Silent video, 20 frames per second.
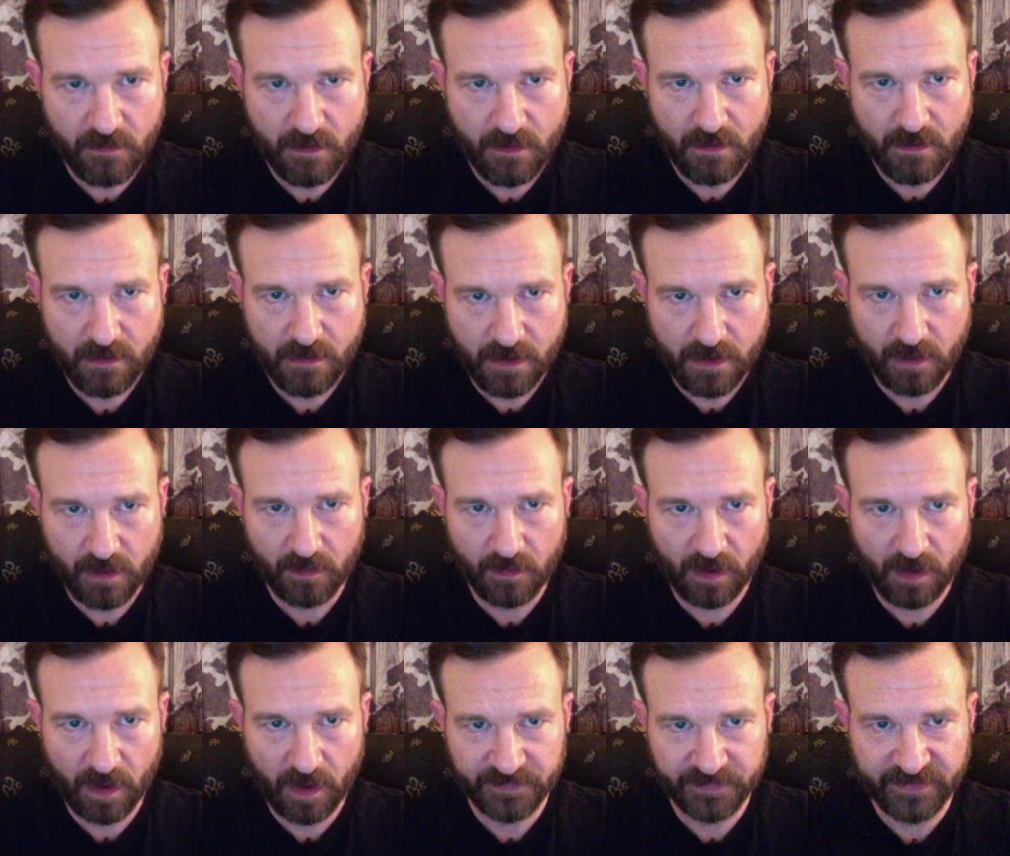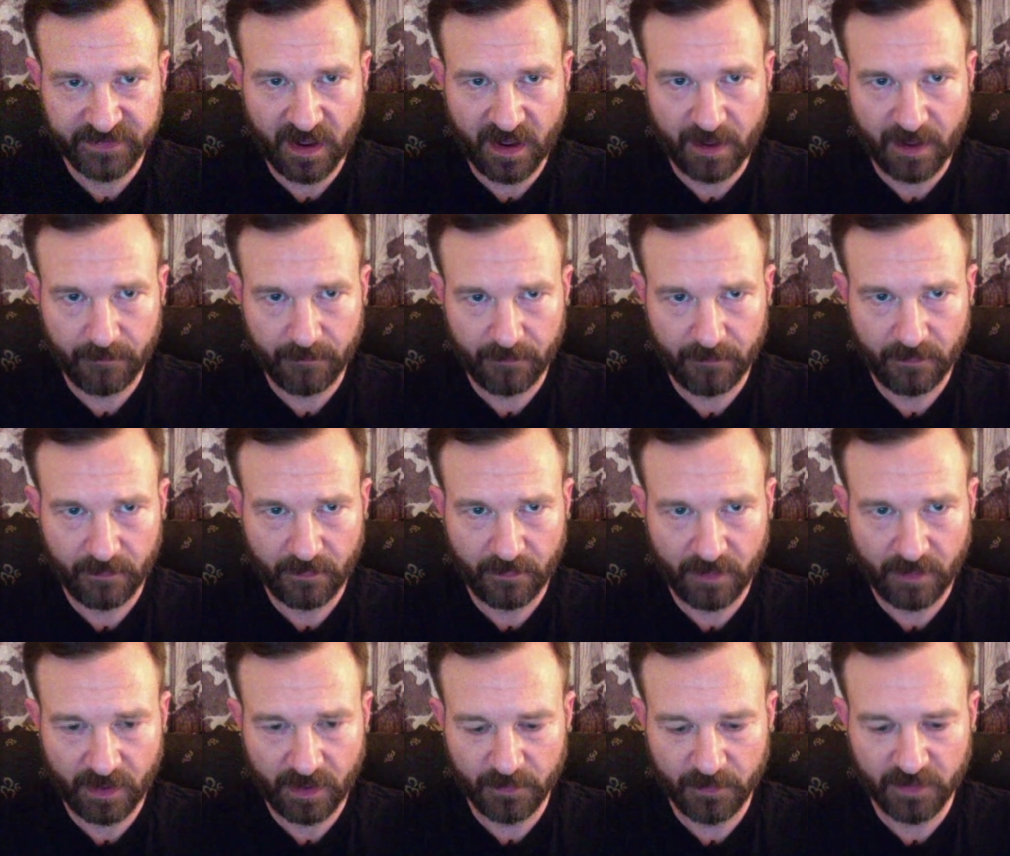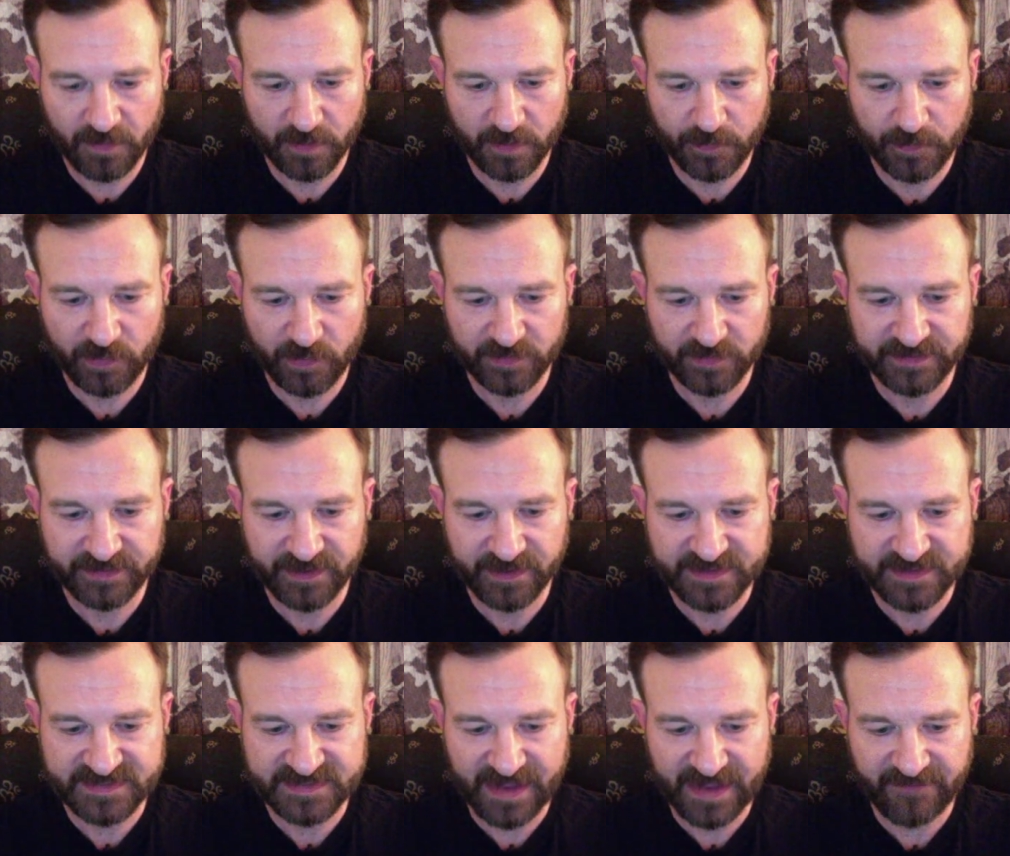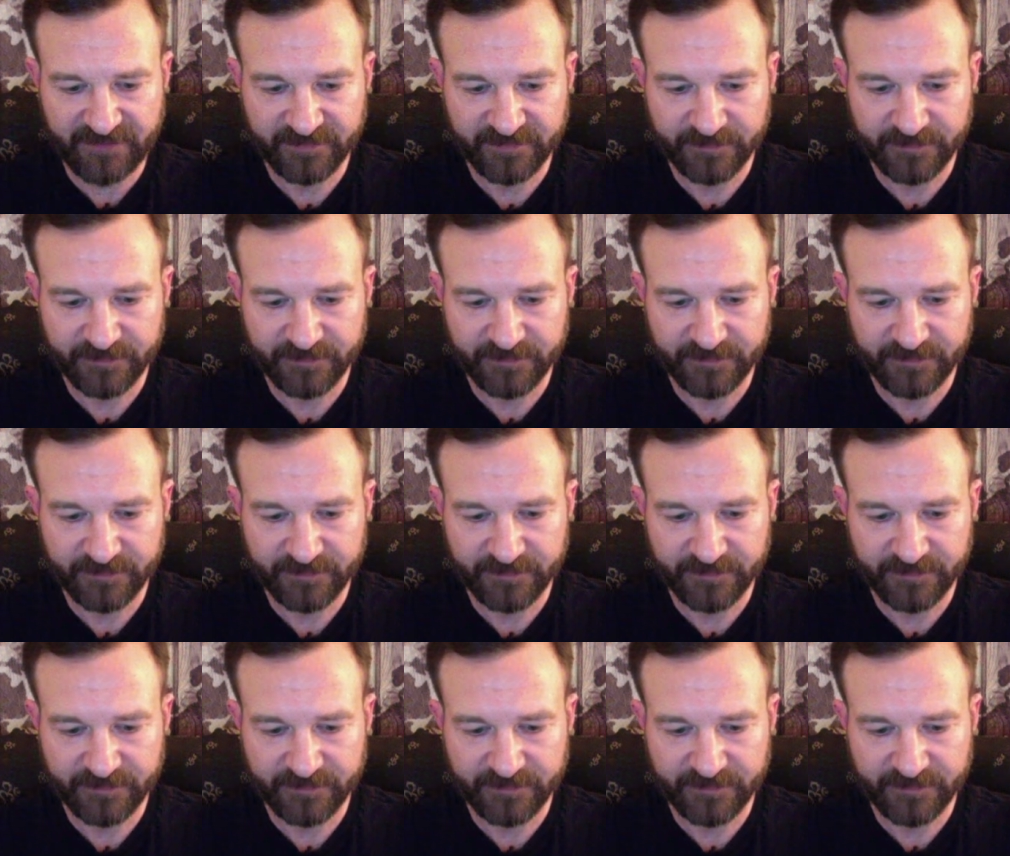No, up top, I'm going to put Zeph.